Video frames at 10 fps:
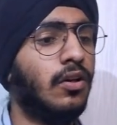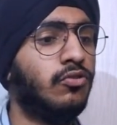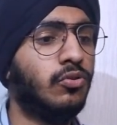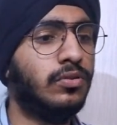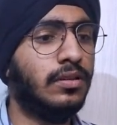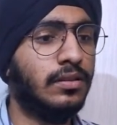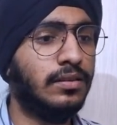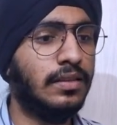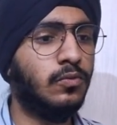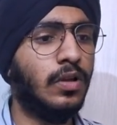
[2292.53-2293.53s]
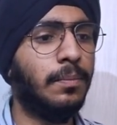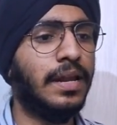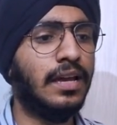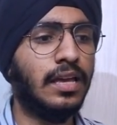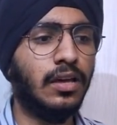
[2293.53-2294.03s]
So this will
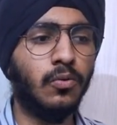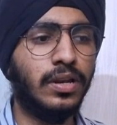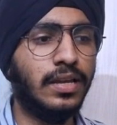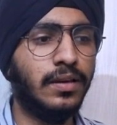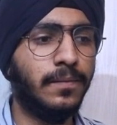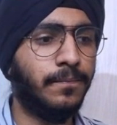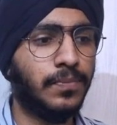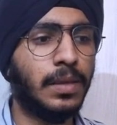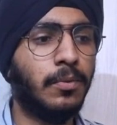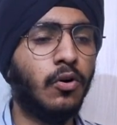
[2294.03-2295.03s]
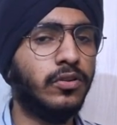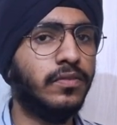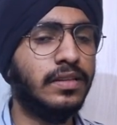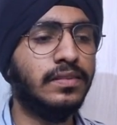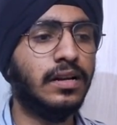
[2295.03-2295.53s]
break here only because
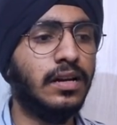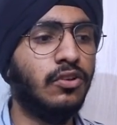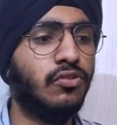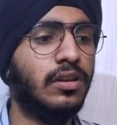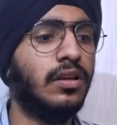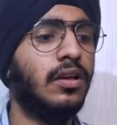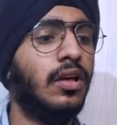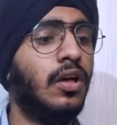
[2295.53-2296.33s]
of this condition.